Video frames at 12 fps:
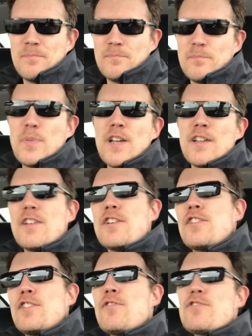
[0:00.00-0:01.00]
but
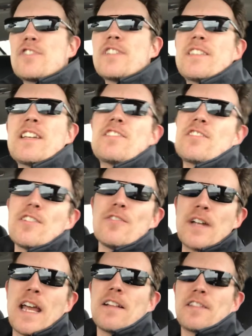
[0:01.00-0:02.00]
usually they
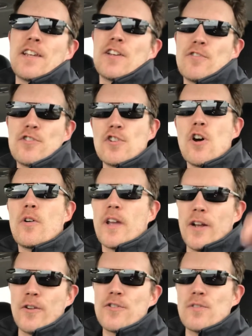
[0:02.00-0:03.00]
still get that you're
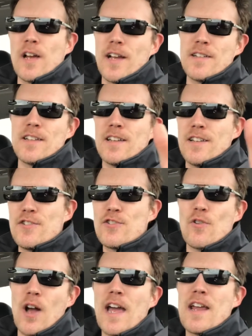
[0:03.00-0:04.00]
joking or trying
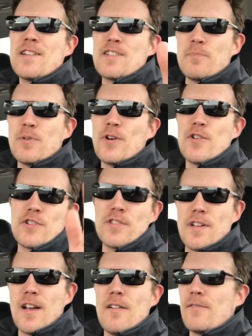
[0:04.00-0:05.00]
to push
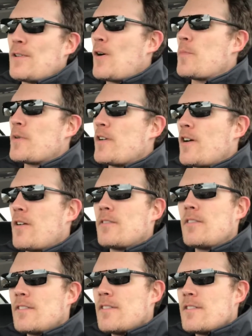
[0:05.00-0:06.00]
the envelope,
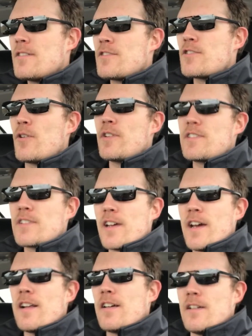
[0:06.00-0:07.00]
So it's
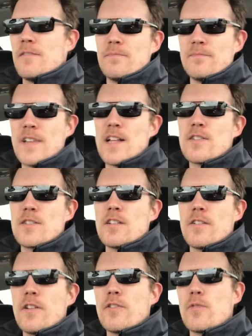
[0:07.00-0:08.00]
that's
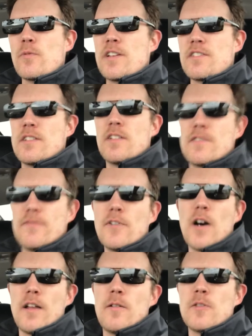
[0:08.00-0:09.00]
another reason it's
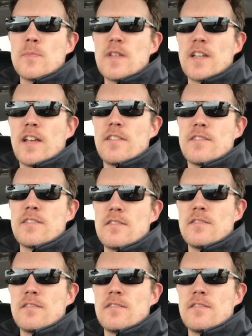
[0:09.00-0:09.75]
fun, is because